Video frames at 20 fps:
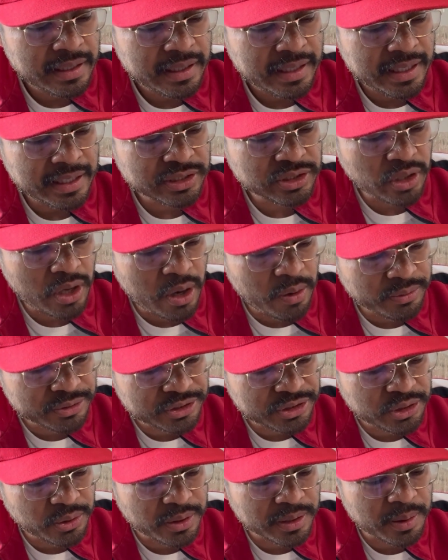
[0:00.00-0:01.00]
so I was
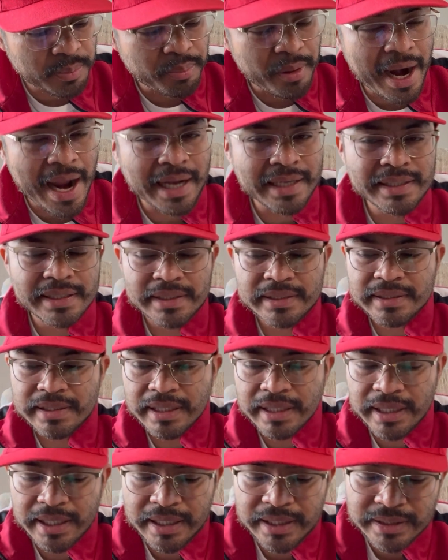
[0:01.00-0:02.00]
doing the
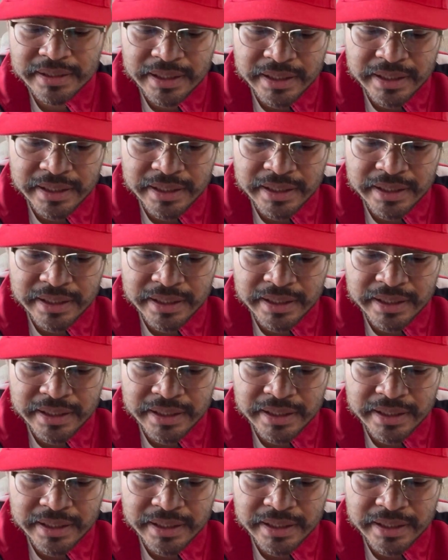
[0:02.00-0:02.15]
practices,